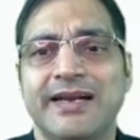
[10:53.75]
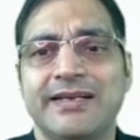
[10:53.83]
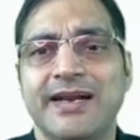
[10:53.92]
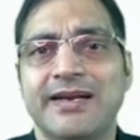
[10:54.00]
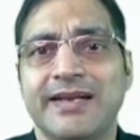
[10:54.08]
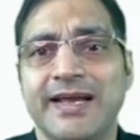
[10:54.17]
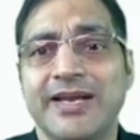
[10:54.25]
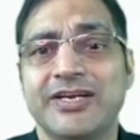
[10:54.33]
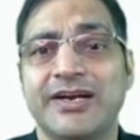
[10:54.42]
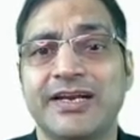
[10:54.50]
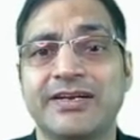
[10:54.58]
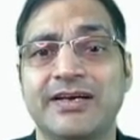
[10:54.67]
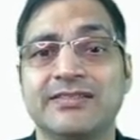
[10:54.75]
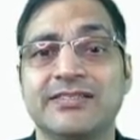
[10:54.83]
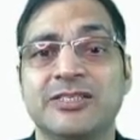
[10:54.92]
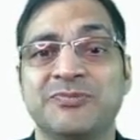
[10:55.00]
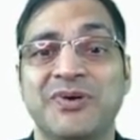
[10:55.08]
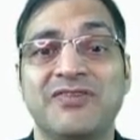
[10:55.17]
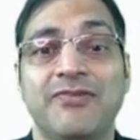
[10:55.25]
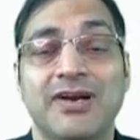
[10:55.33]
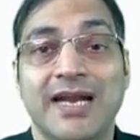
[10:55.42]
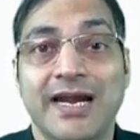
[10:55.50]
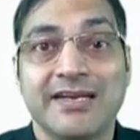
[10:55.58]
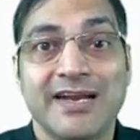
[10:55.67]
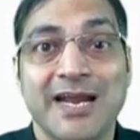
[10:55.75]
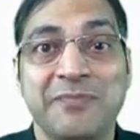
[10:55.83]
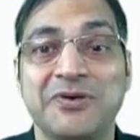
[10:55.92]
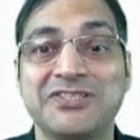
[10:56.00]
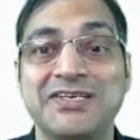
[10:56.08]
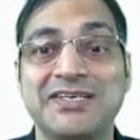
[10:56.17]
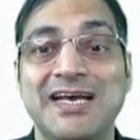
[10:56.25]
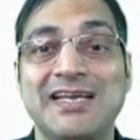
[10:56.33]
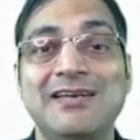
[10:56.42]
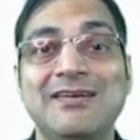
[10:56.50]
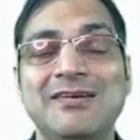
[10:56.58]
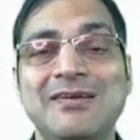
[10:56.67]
net 8 correct answers. But for 99 percentile,